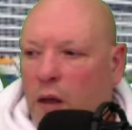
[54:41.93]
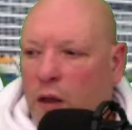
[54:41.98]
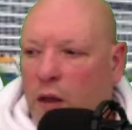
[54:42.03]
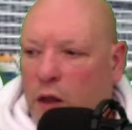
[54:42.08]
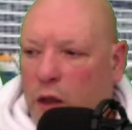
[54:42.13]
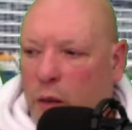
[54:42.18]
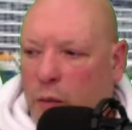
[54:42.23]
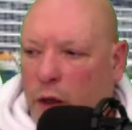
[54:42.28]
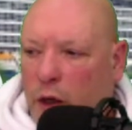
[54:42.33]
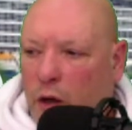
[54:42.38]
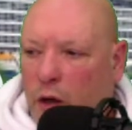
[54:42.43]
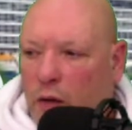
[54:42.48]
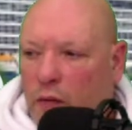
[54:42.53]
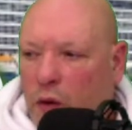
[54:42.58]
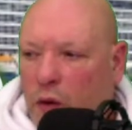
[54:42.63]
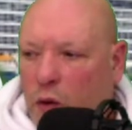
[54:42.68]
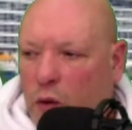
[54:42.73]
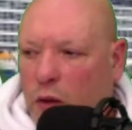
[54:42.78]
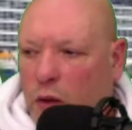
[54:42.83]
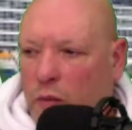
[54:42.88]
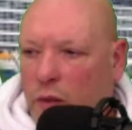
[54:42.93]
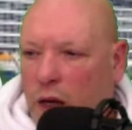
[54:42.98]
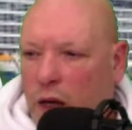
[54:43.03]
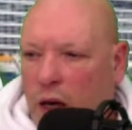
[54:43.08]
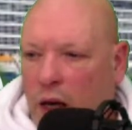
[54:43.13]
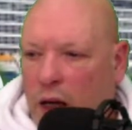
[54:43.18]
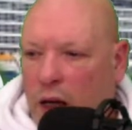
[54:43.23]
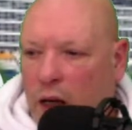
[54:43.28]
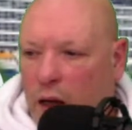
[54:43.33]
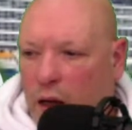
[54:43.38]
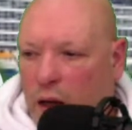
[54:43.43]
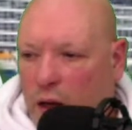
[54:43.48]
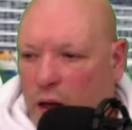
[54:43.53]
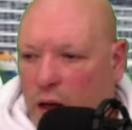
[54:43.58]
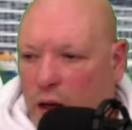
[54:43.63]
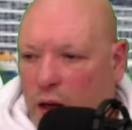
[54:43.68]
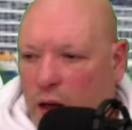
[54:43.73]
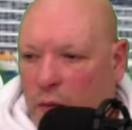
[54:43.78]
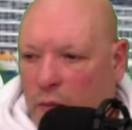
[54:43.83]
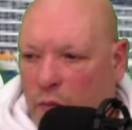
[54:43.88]
Jimmy, you have an awesome day.
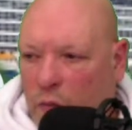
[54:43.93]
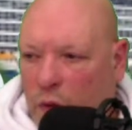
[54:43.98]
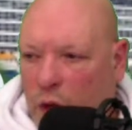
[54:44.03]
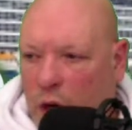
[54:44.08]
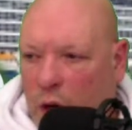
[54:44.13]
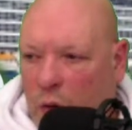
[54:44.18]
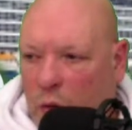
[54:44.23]
I